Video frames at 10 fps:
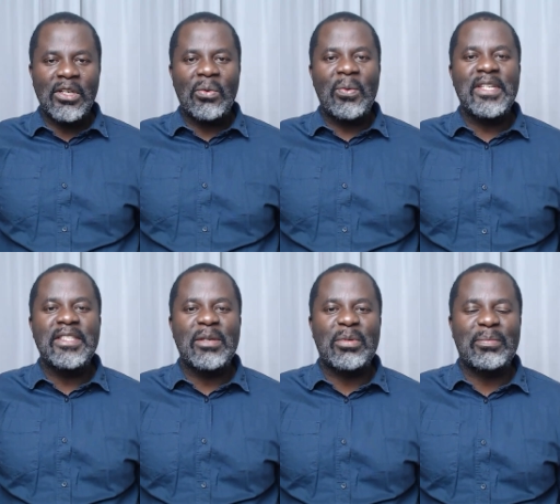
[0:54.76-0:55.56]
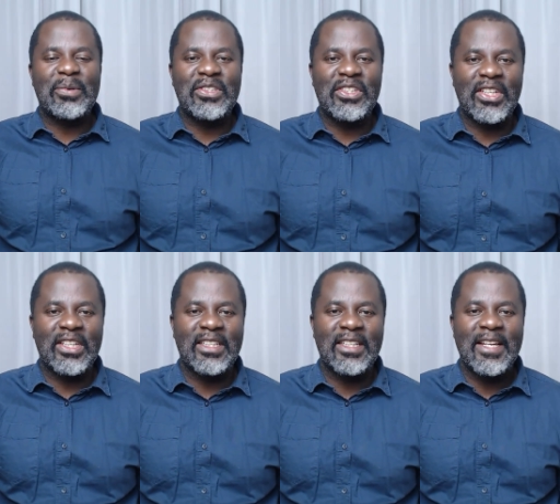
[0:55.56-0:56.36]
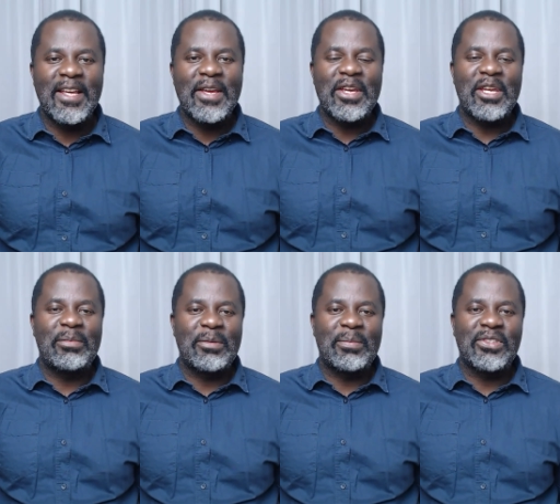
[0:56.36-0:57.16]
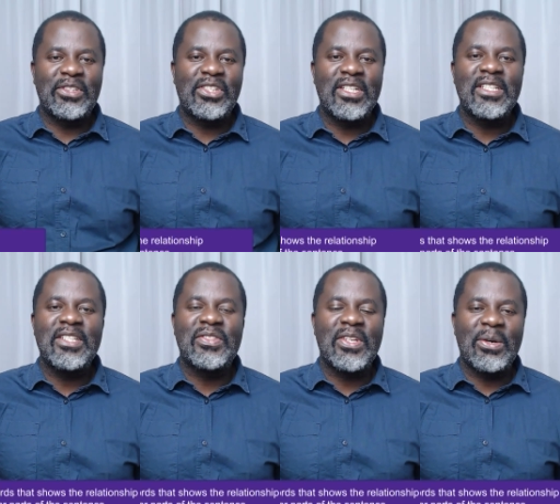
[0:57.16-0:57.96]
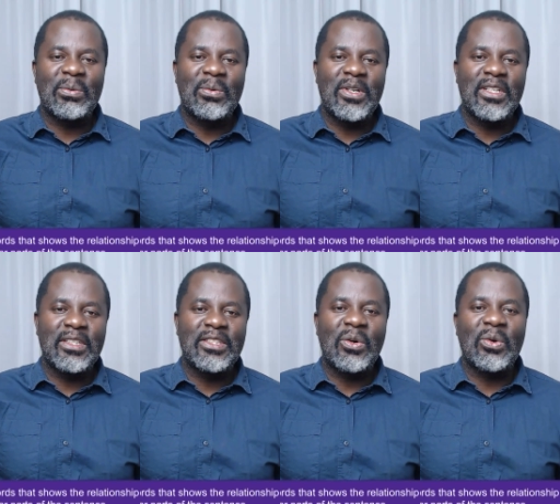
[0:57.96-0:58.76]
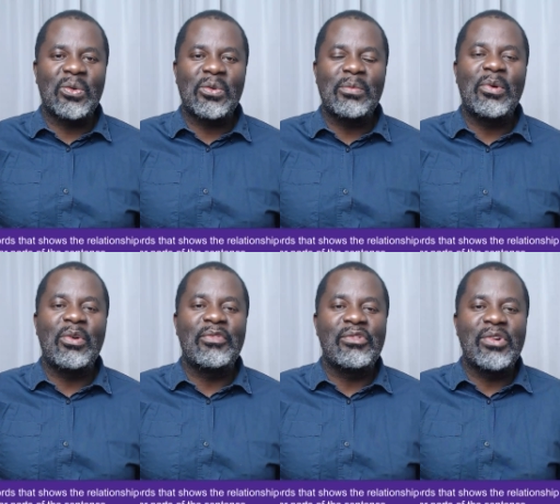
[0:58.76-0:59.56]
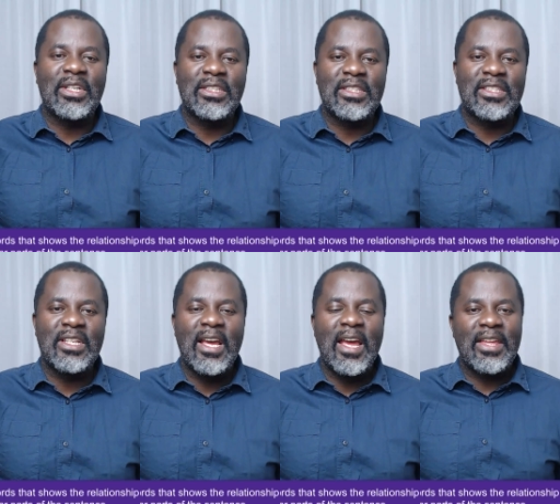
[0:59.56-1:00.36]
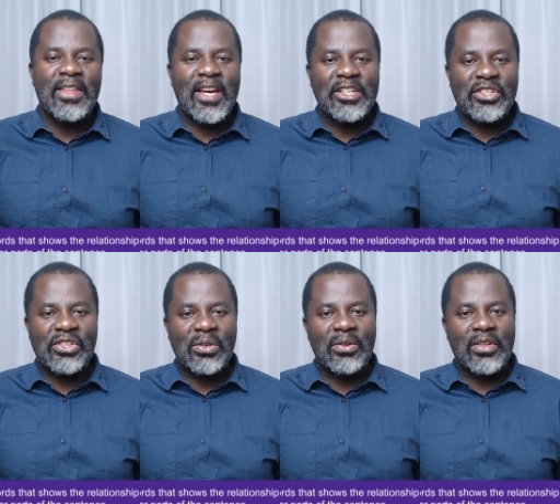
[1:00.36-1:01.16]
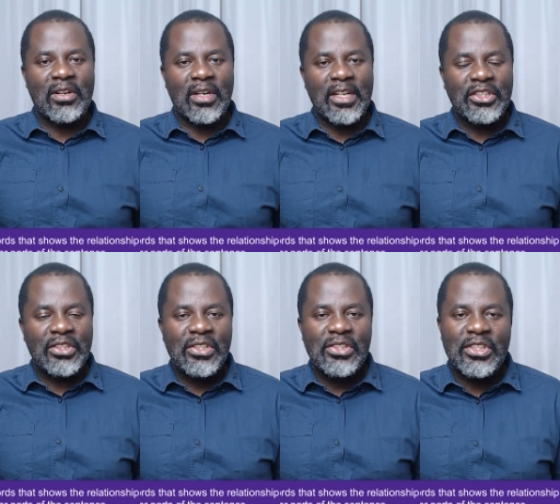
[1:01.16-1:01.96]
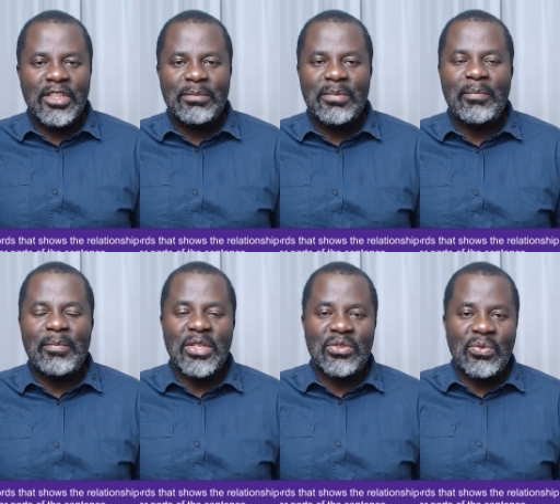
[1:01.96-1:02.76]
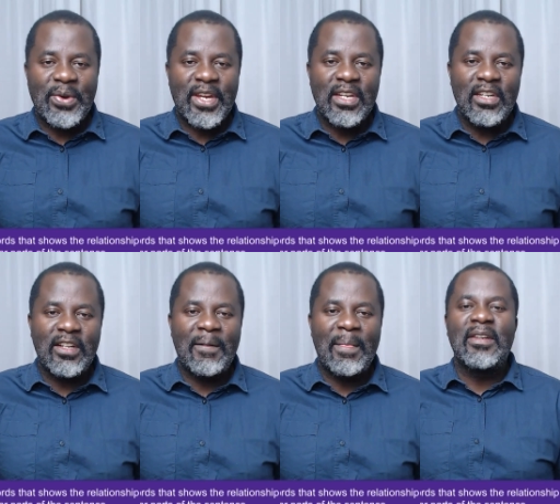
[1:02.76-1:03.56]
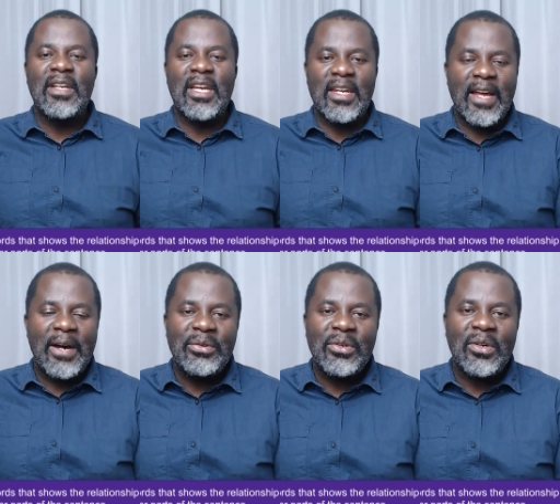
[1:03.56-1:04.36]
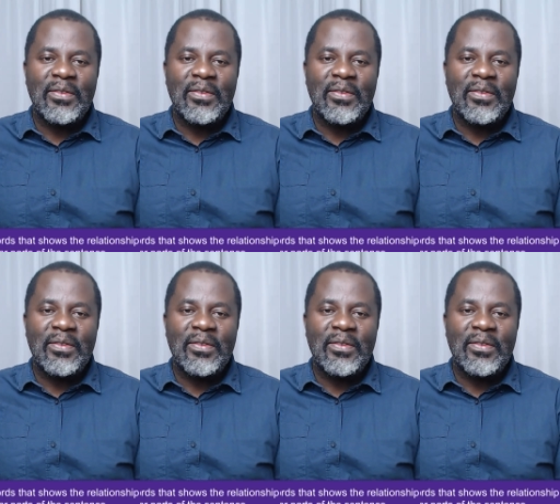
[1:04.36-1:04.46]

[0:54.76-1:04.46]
What is a preposition? A preposition is a word or group of words that show the relationship between a noun